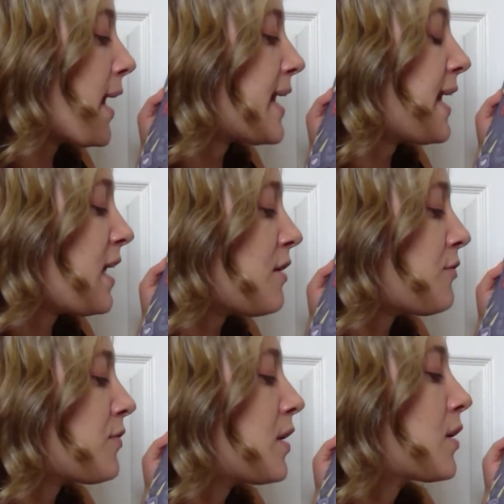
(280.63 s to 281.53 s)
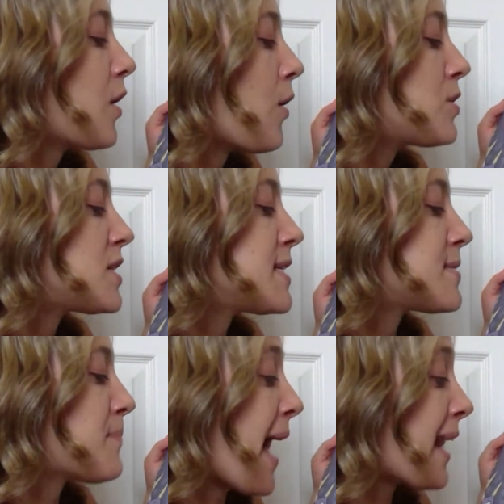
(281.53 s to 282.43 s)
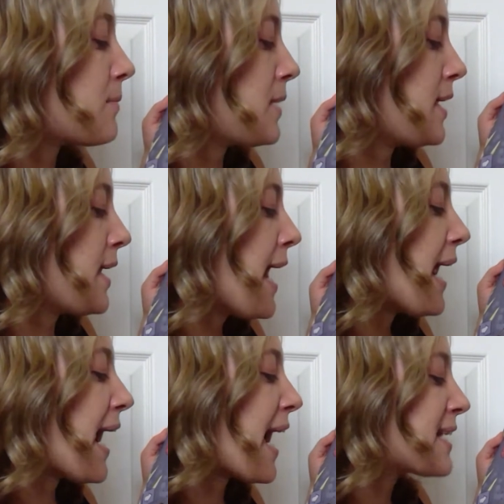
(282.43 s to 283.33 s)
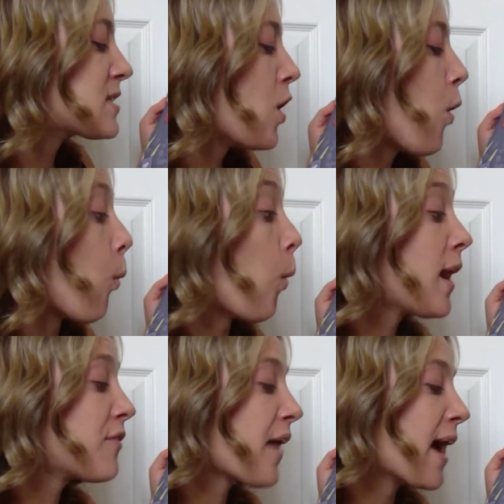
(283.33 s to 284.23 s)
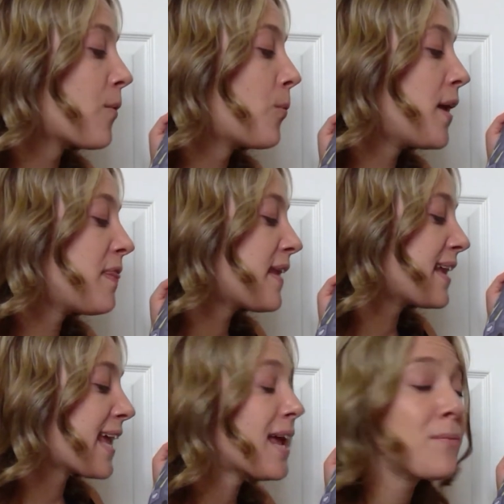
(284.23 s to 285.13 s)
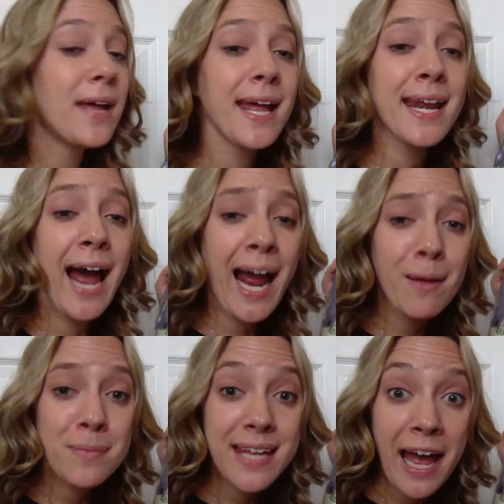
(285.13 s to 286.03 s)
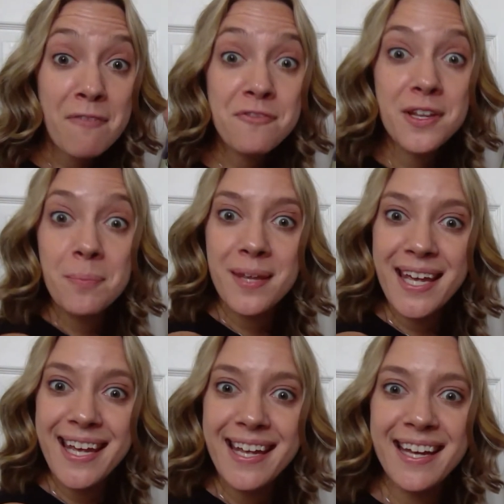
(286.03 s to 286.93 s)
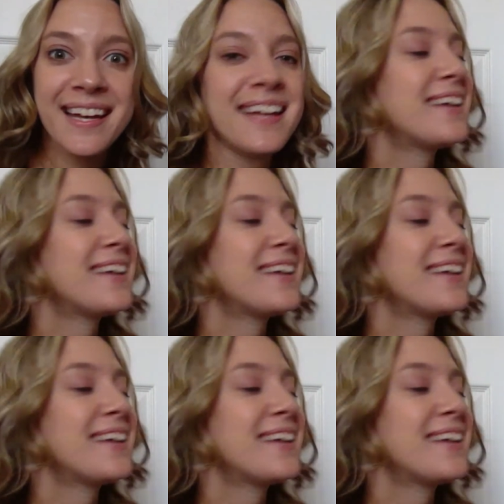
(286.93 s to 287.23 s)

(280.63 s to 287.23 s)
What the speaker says: if coach is mad at me. Ask, what if I win the game and I'm the MVP?